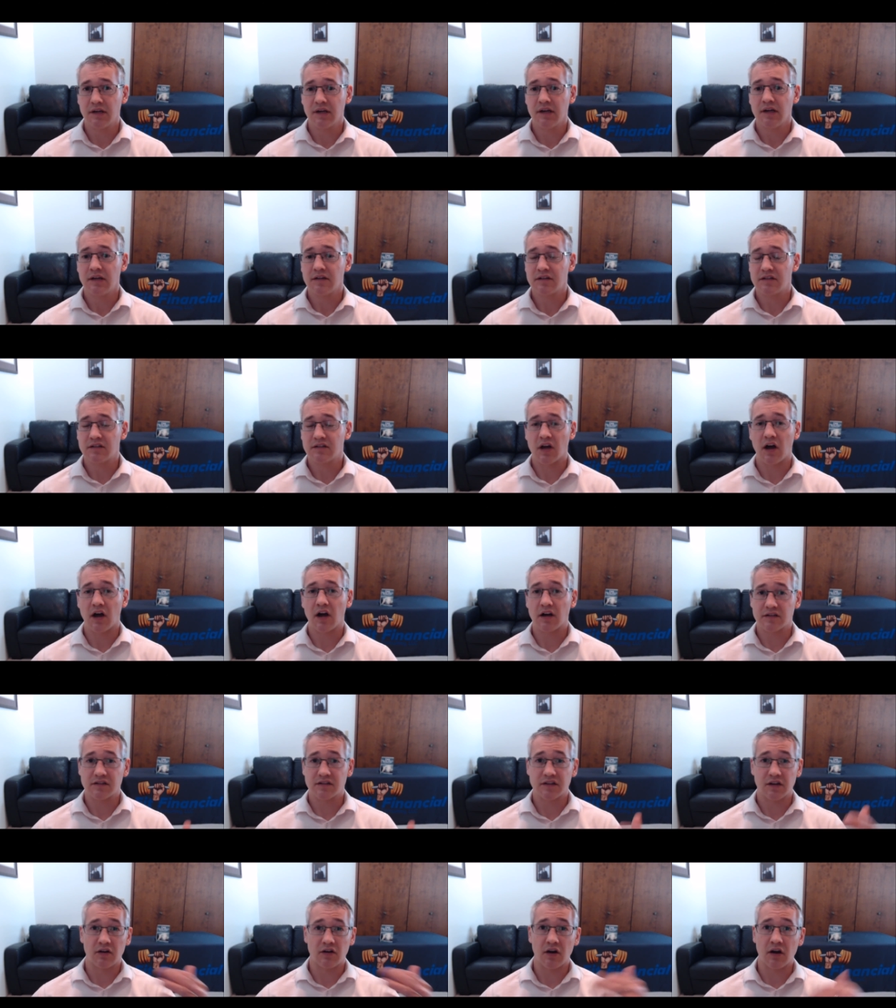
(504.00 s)
stocks
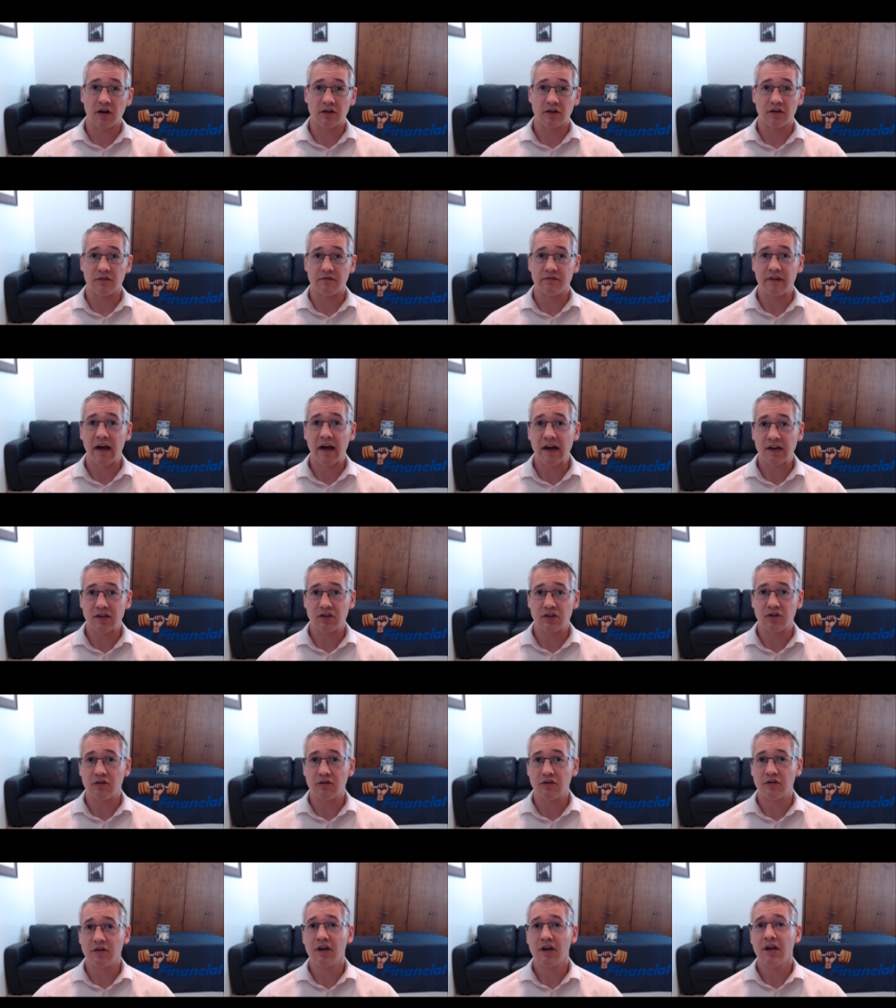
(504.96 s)
that are
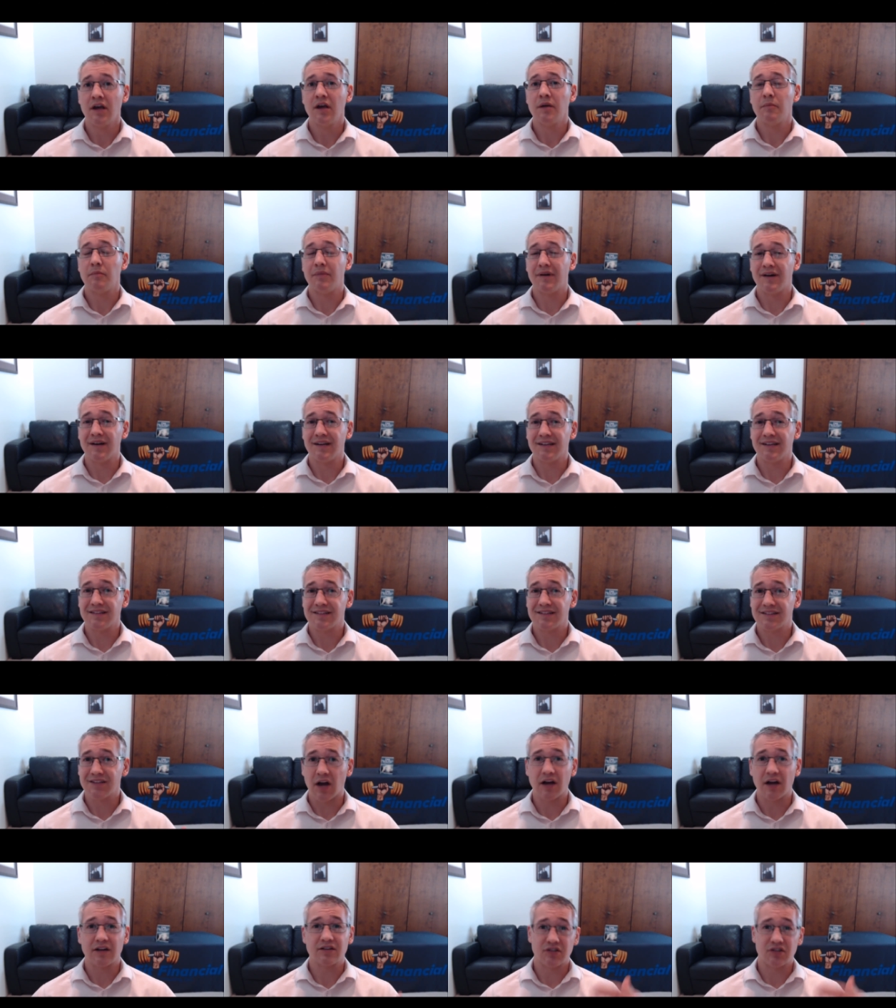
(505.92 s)
undervalued, but
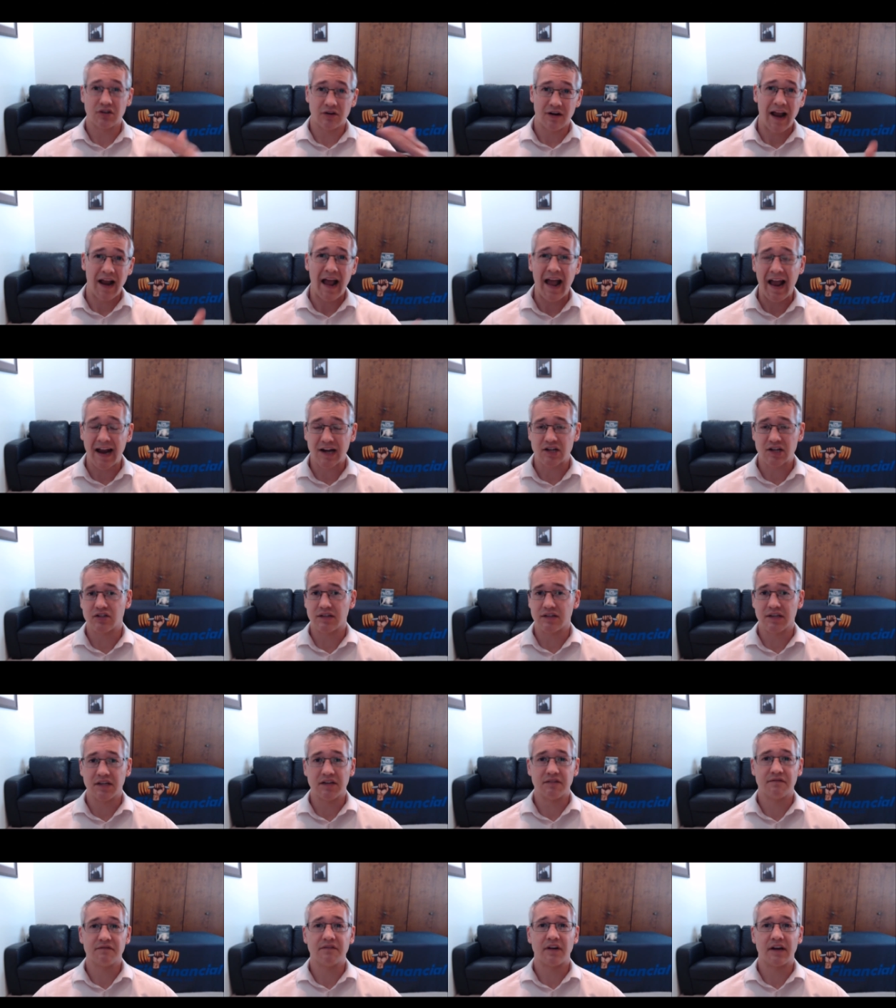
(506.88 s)
stocks that are actually
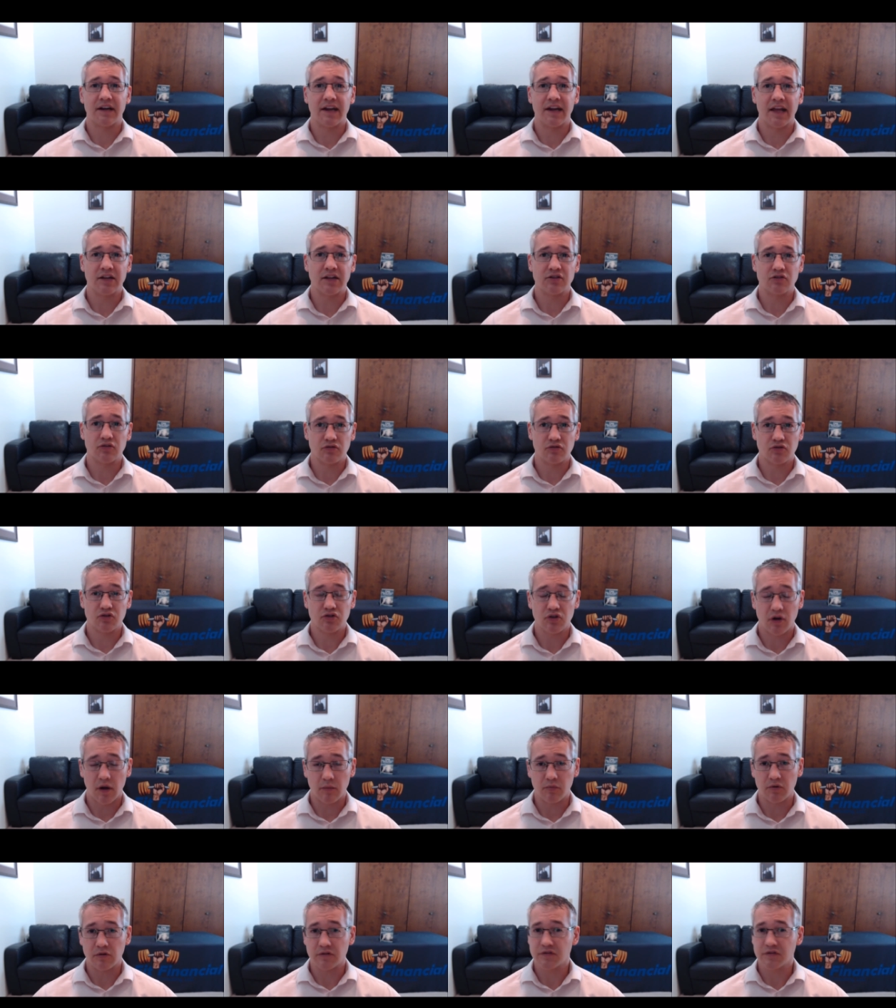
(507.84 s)
in financial
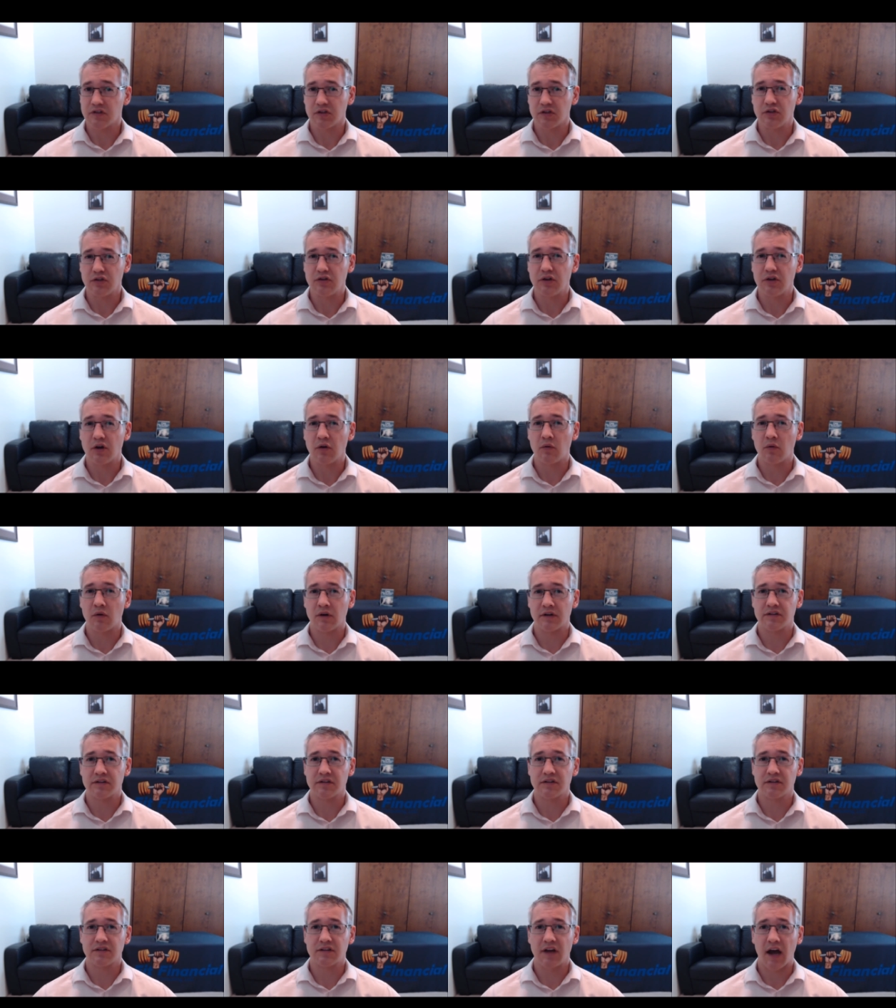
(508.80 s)
trouble. So you don't want to
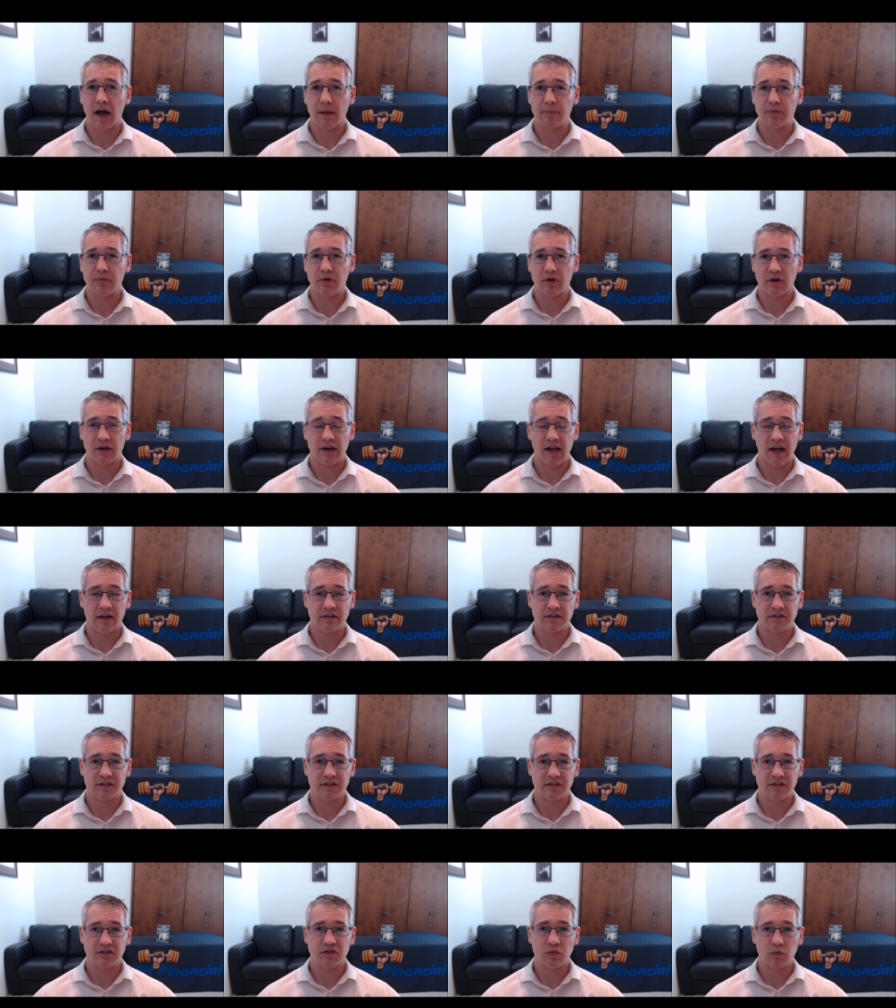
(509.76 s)
stop your
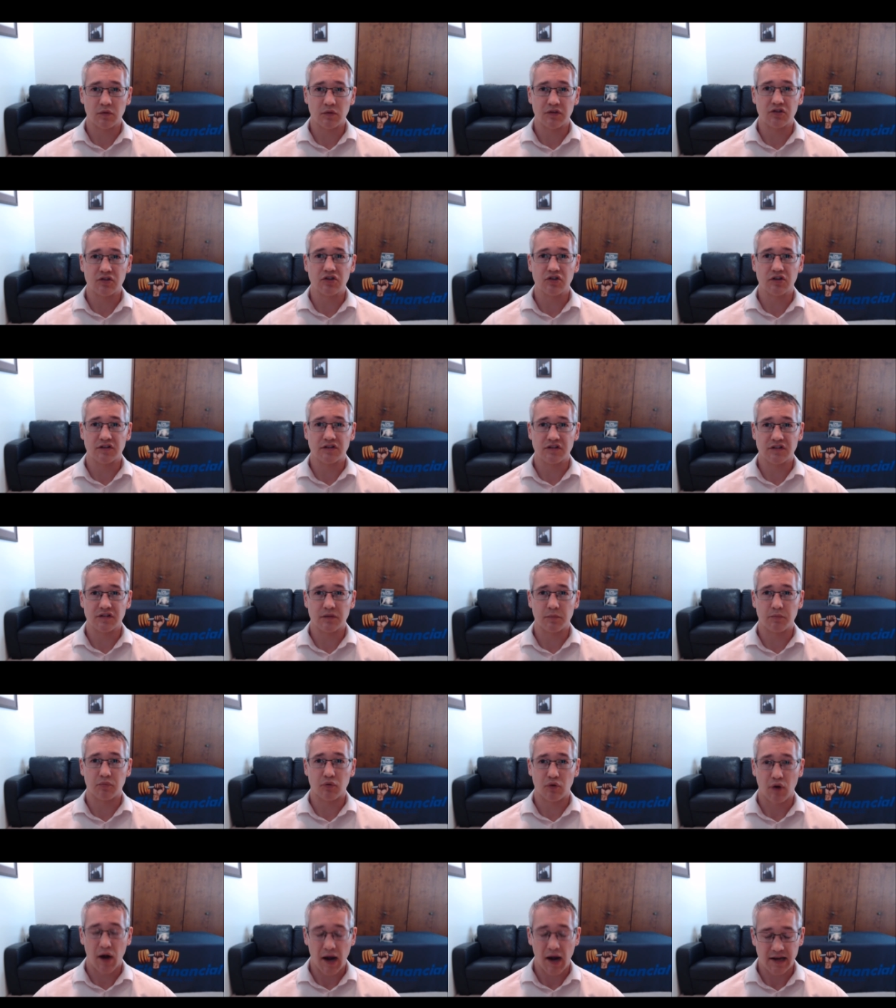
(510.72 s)
analysis with just the
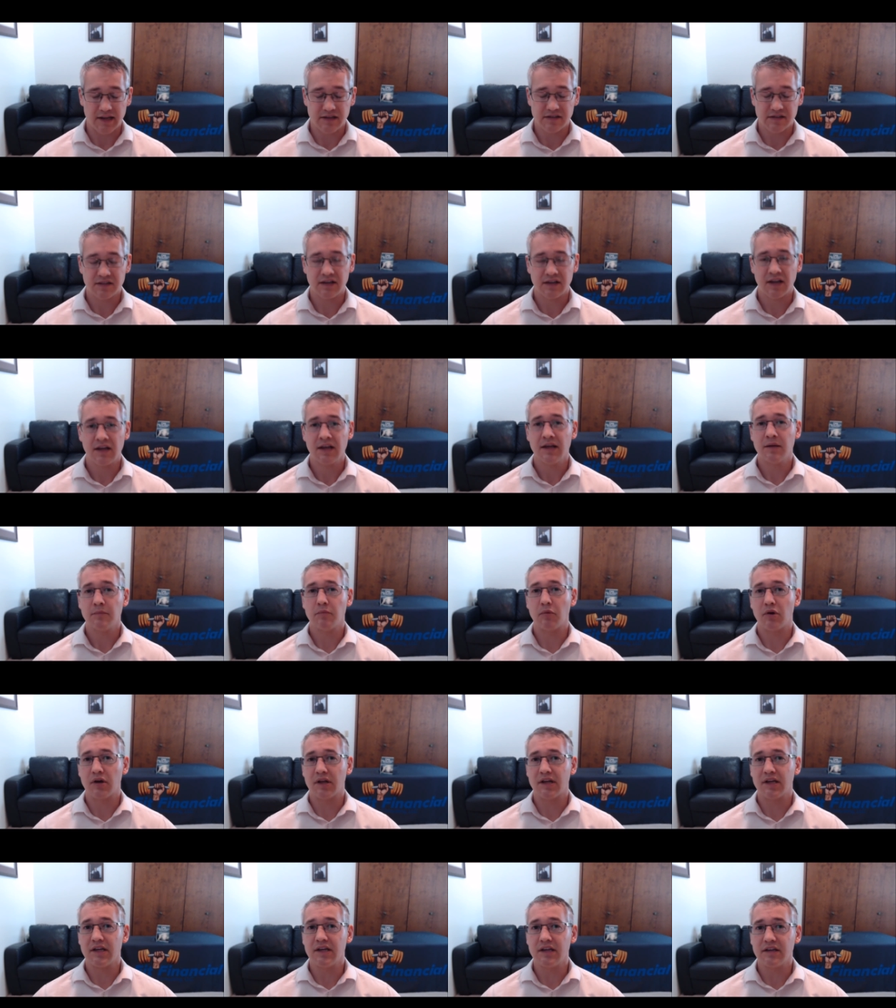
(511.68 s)
price, but
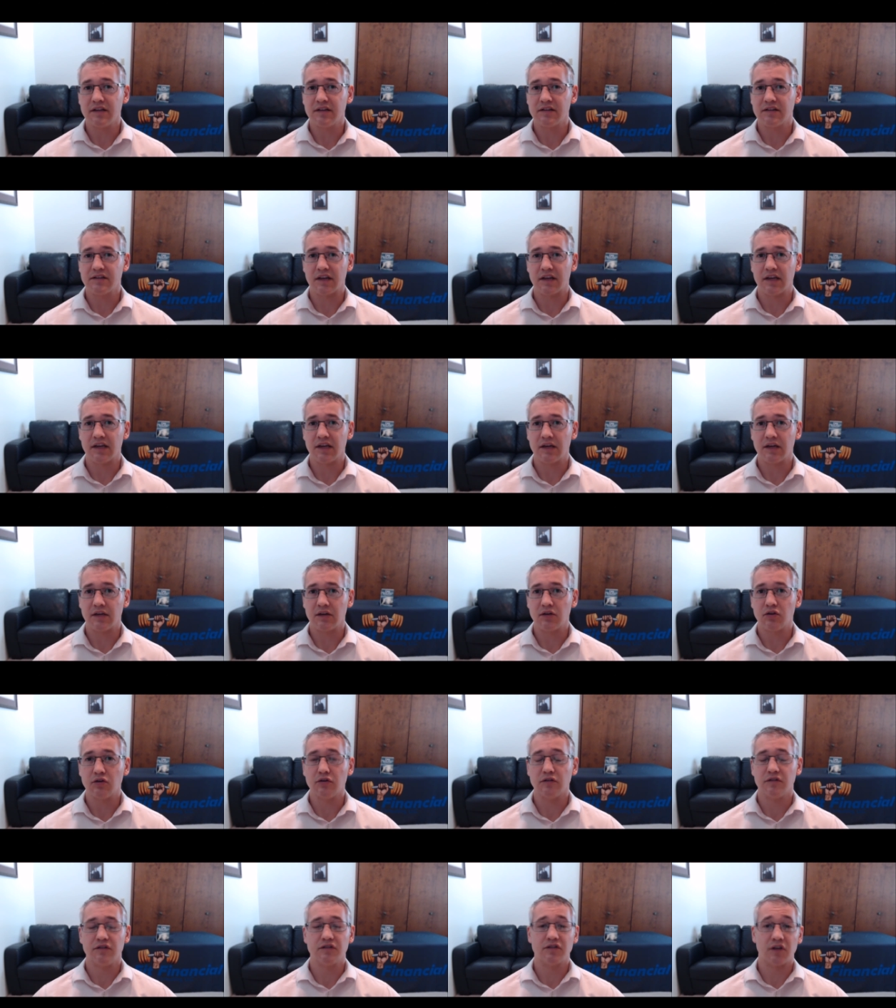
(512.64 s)
it is a
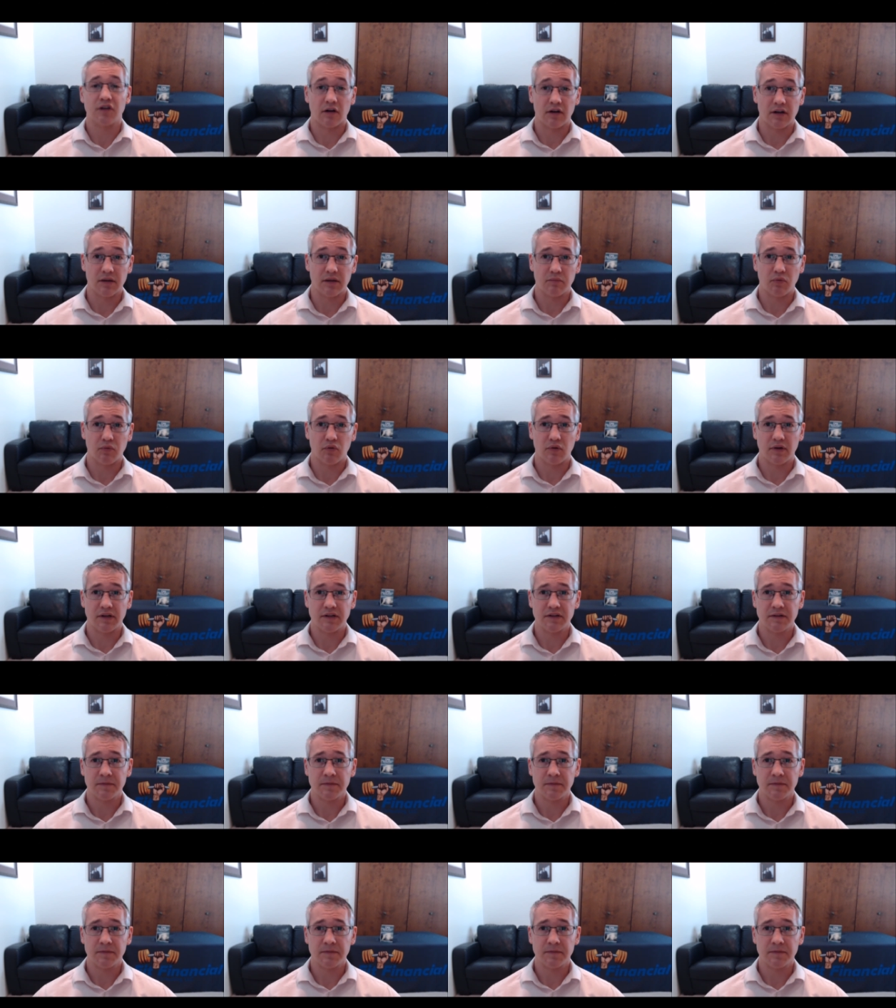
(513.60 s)
good starting point.